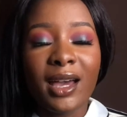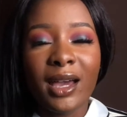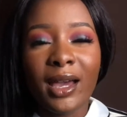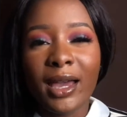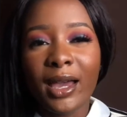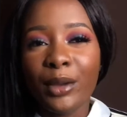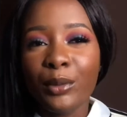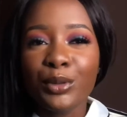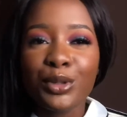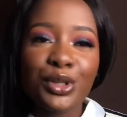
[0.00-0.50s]

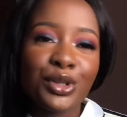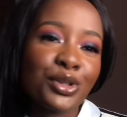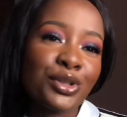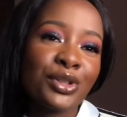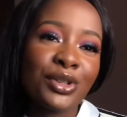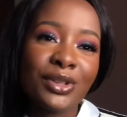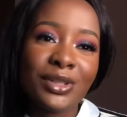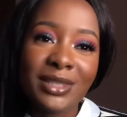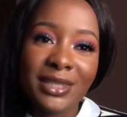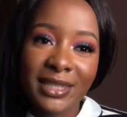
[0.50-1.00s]
I want you to
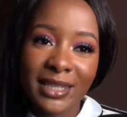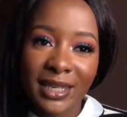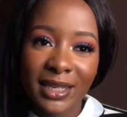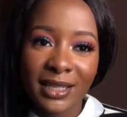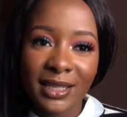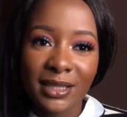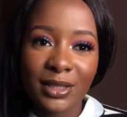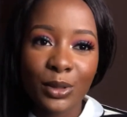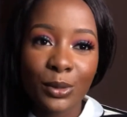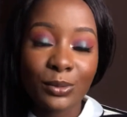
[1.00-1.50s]
just take
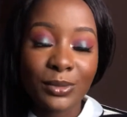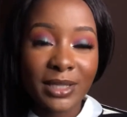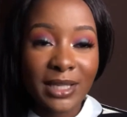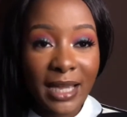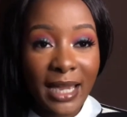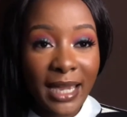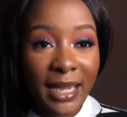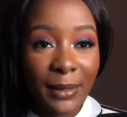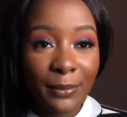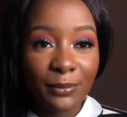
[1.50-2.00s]
some
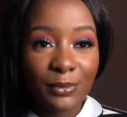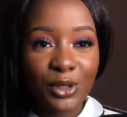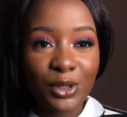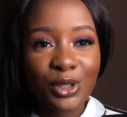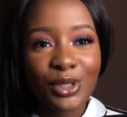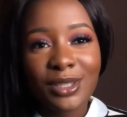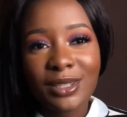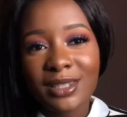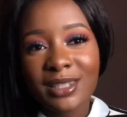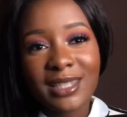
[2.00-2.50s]
time,
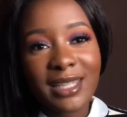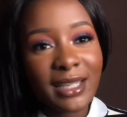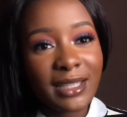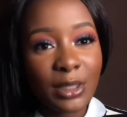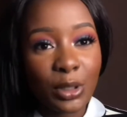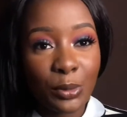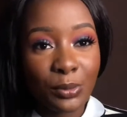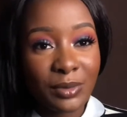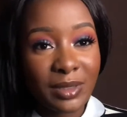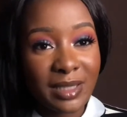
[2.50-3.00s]
just take
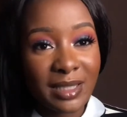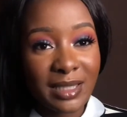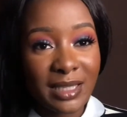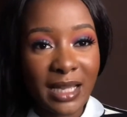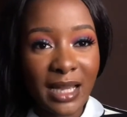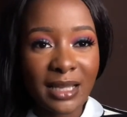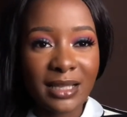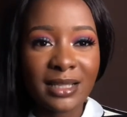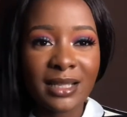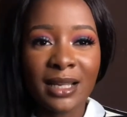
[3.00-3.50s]
up this
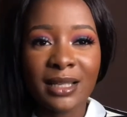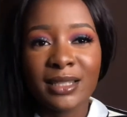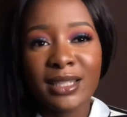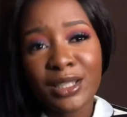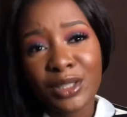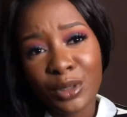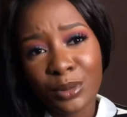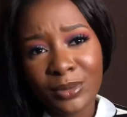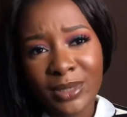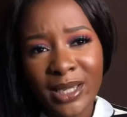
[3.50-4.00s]
task and take
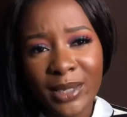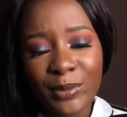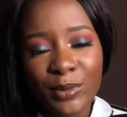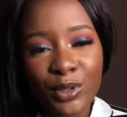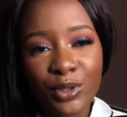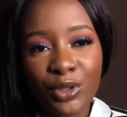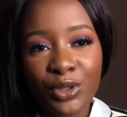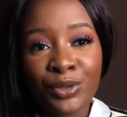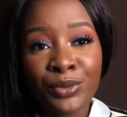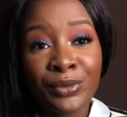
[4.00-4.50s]
some time to
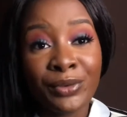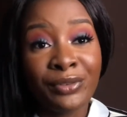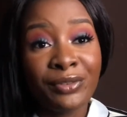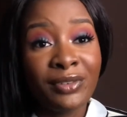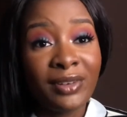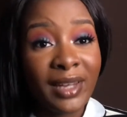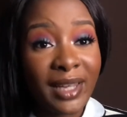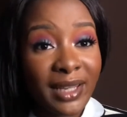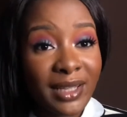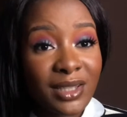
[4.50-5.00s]
just
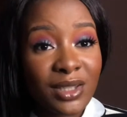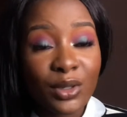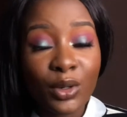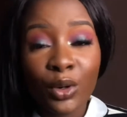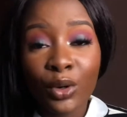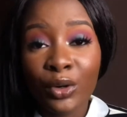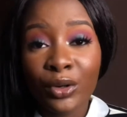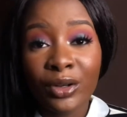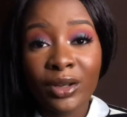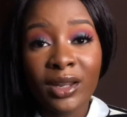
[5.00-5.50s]
reflect
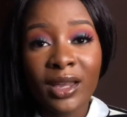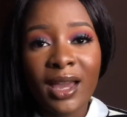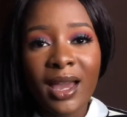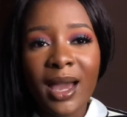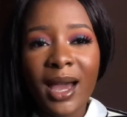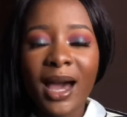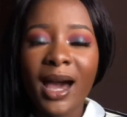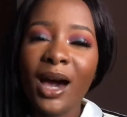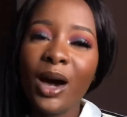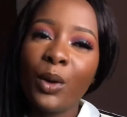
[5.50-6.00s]
on
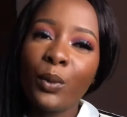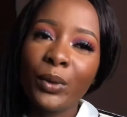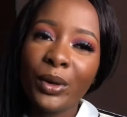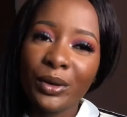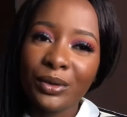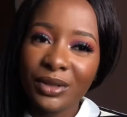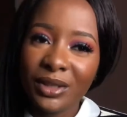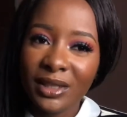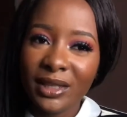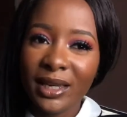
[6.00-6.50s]
how well
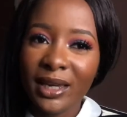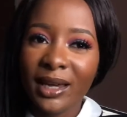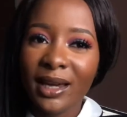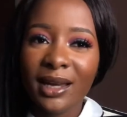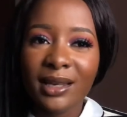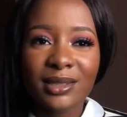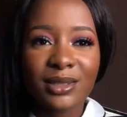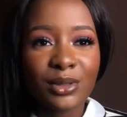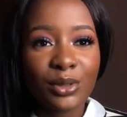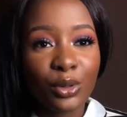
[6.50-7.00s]
the year
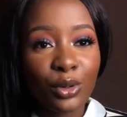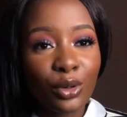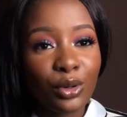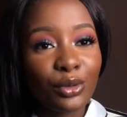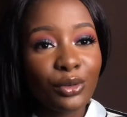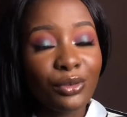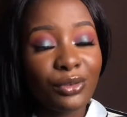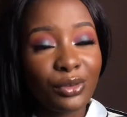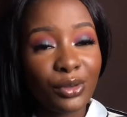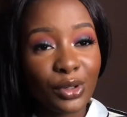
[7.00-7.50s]
has
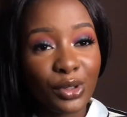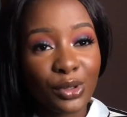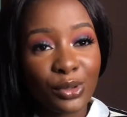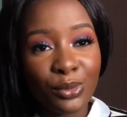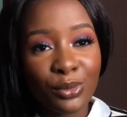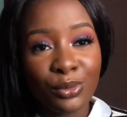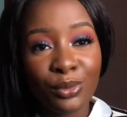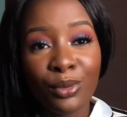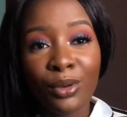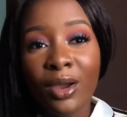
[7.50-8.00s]
gone for
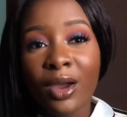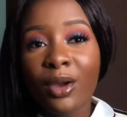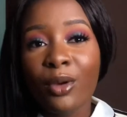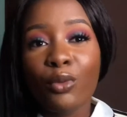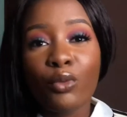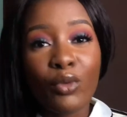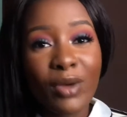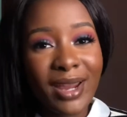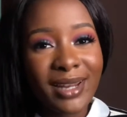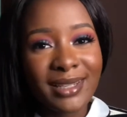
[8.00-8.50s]
you.
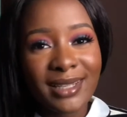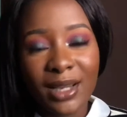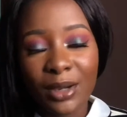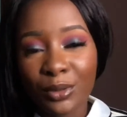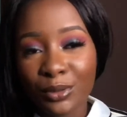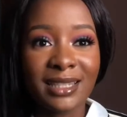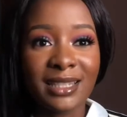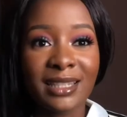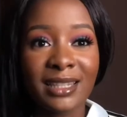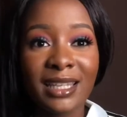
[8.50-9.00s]
Write
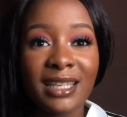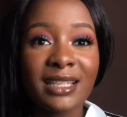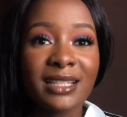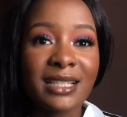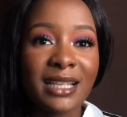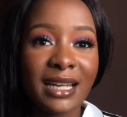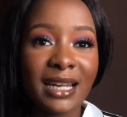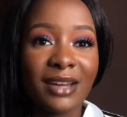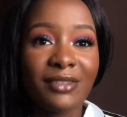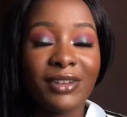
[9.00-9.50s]
down the things
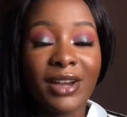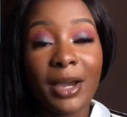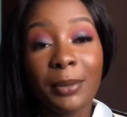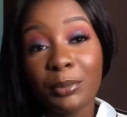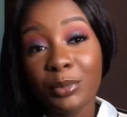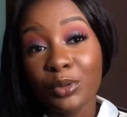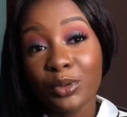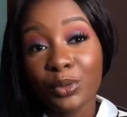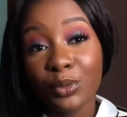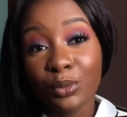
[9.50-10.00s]
that have
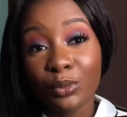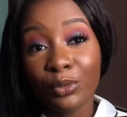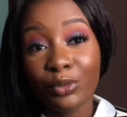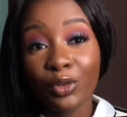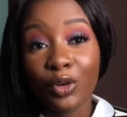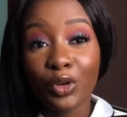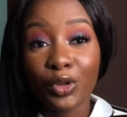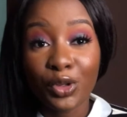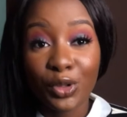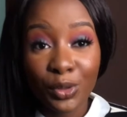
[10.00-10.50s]
happened
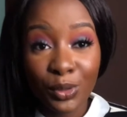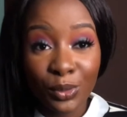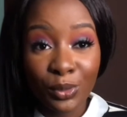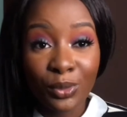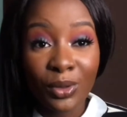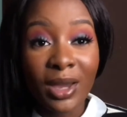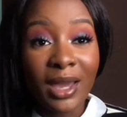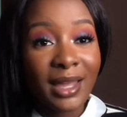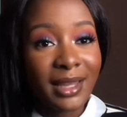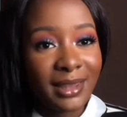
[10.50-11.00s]
for you
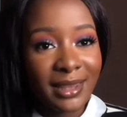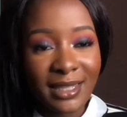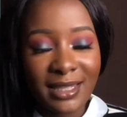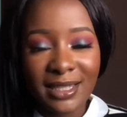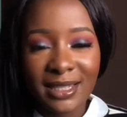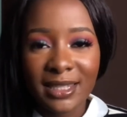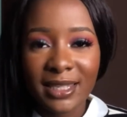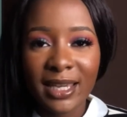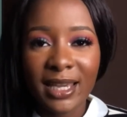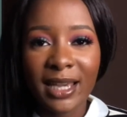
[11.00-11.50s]

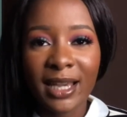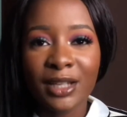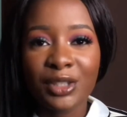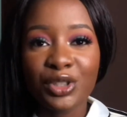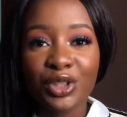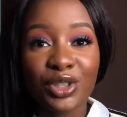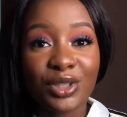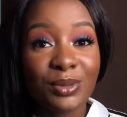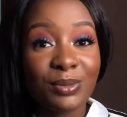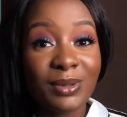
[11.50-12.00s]
this year and
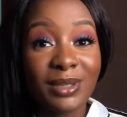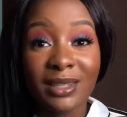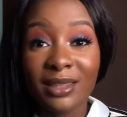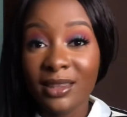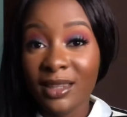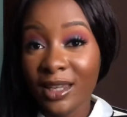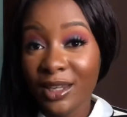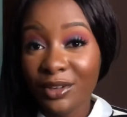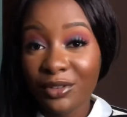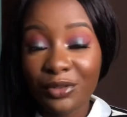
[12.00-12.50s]
just be
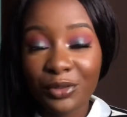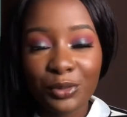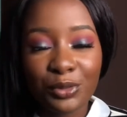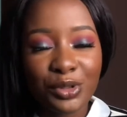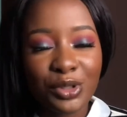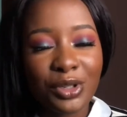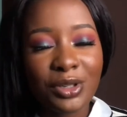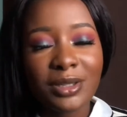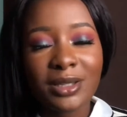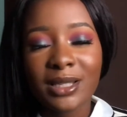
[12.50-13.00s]
thankful.
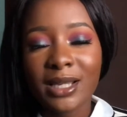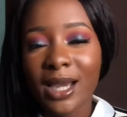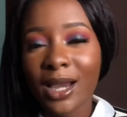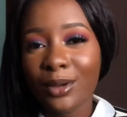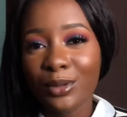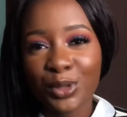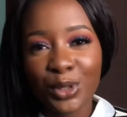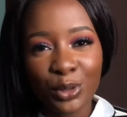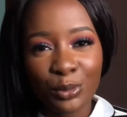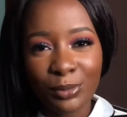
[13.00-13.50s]
Just
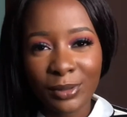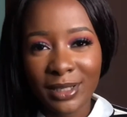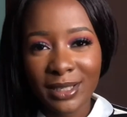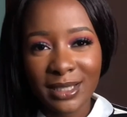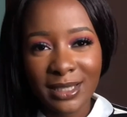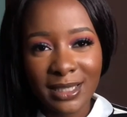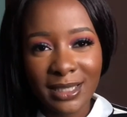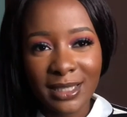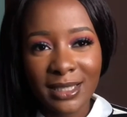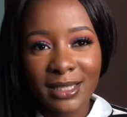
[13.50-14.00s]
count your
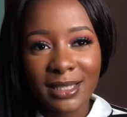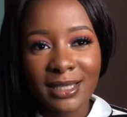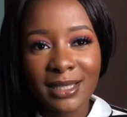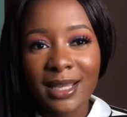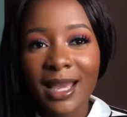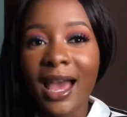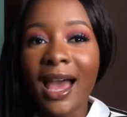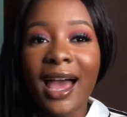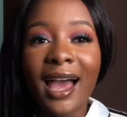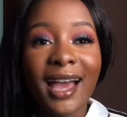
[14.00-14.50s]
blessings
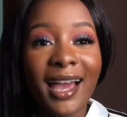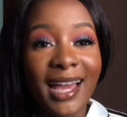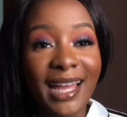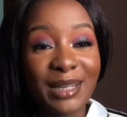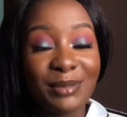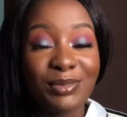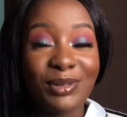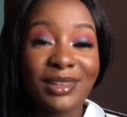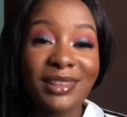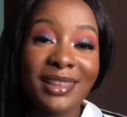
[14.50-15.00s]

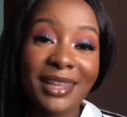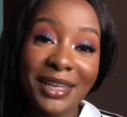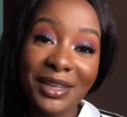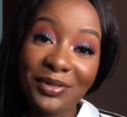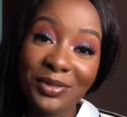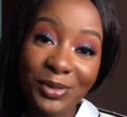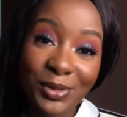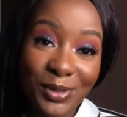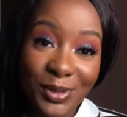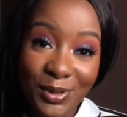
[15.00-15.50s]
and be
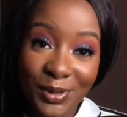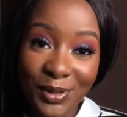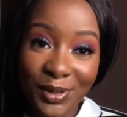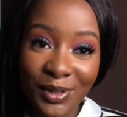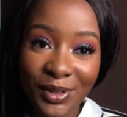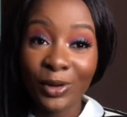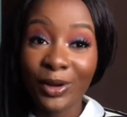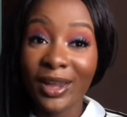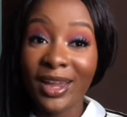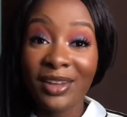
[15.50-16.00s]
thankful to
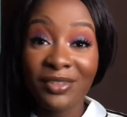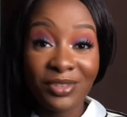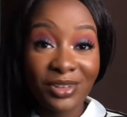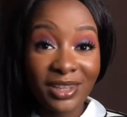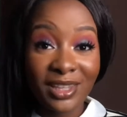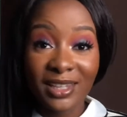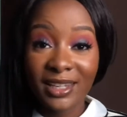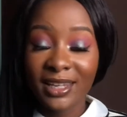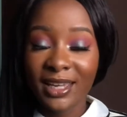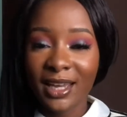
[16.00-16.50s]
God for
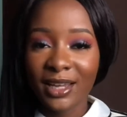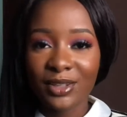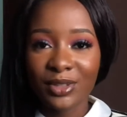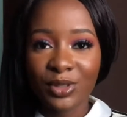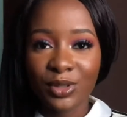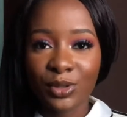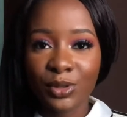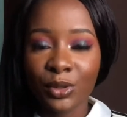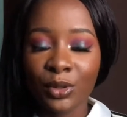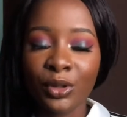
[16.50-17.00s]
everything He
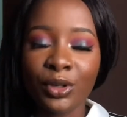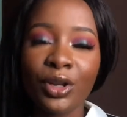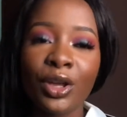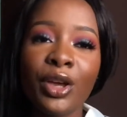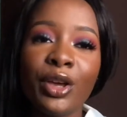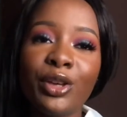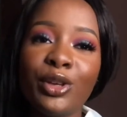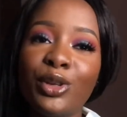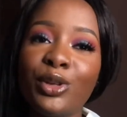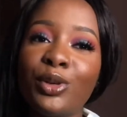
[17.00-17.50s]
has done.
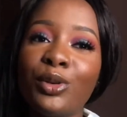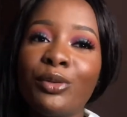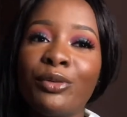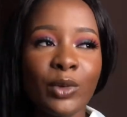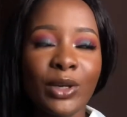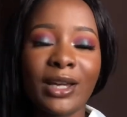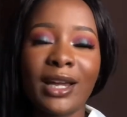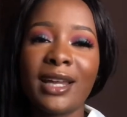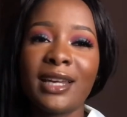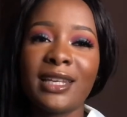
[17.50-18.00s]
You know,
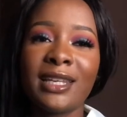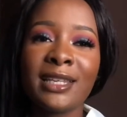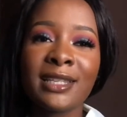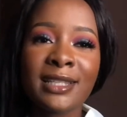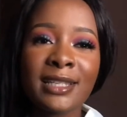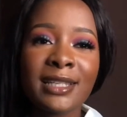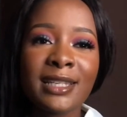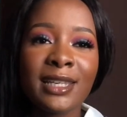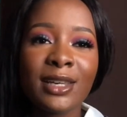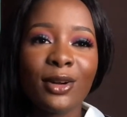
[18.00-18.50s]
we can
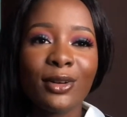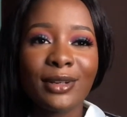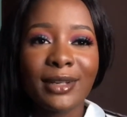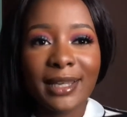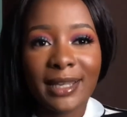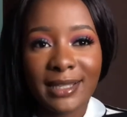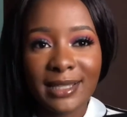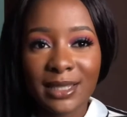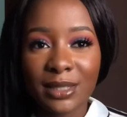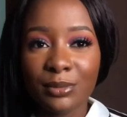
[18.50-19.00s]
easily
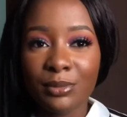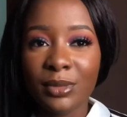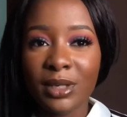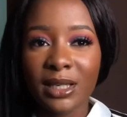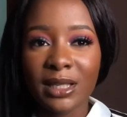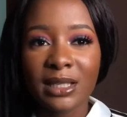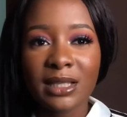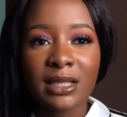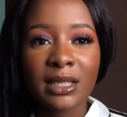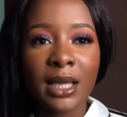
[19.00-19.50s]

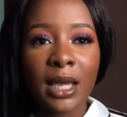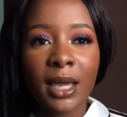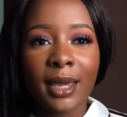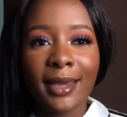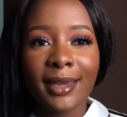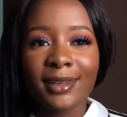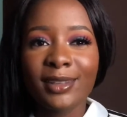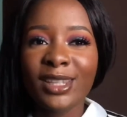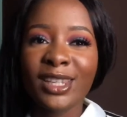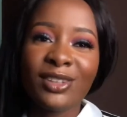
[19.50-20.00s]
underestimate
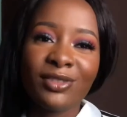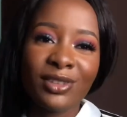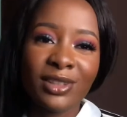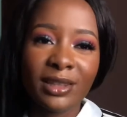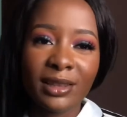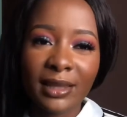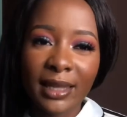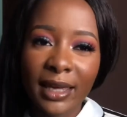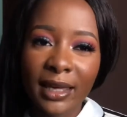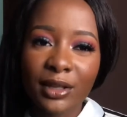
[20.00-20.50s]
giving
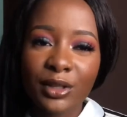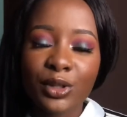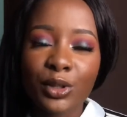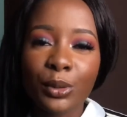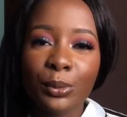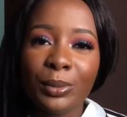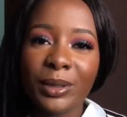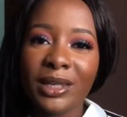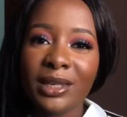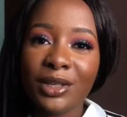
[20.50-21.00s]
thanks or
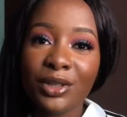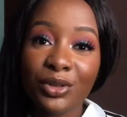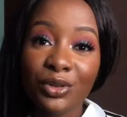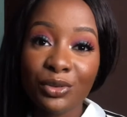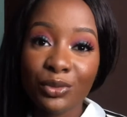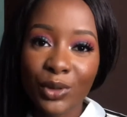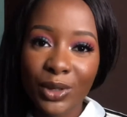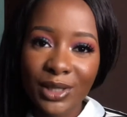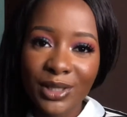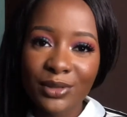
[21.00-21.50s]
being
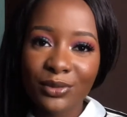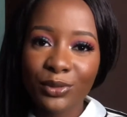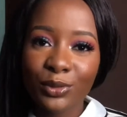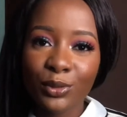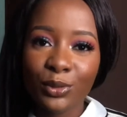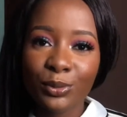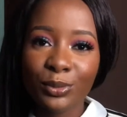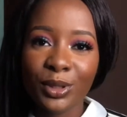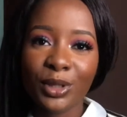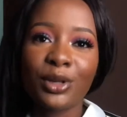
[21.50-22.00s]

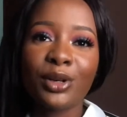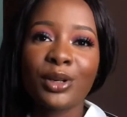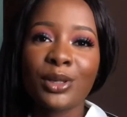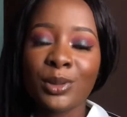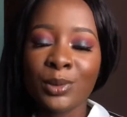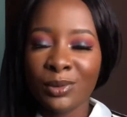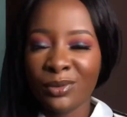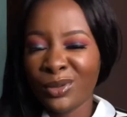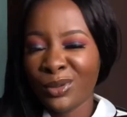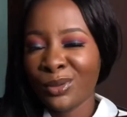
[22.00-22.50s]
grateful because
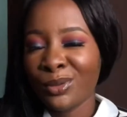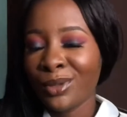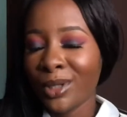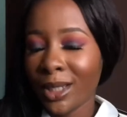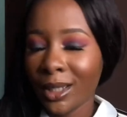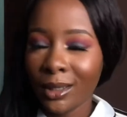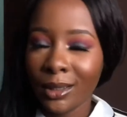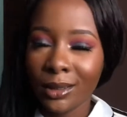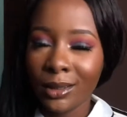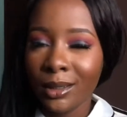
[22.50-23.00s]
we feel,
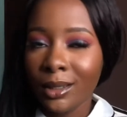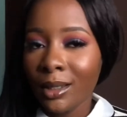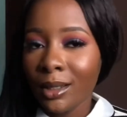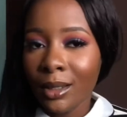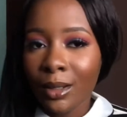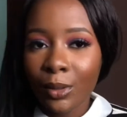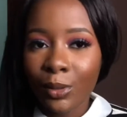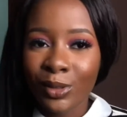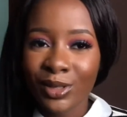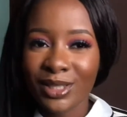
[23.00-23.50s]

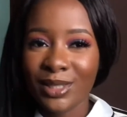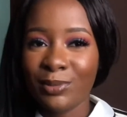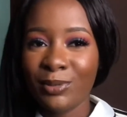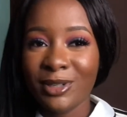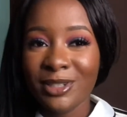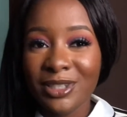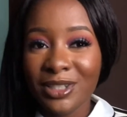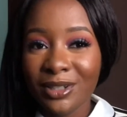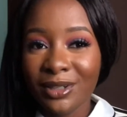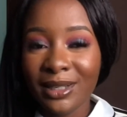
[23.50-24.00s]
what's
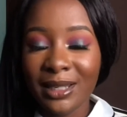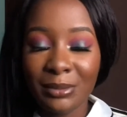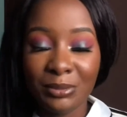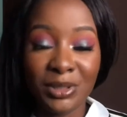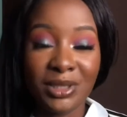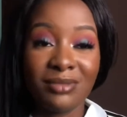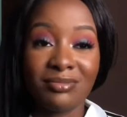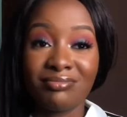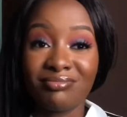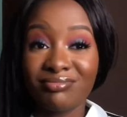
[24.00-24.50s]
special? I mean,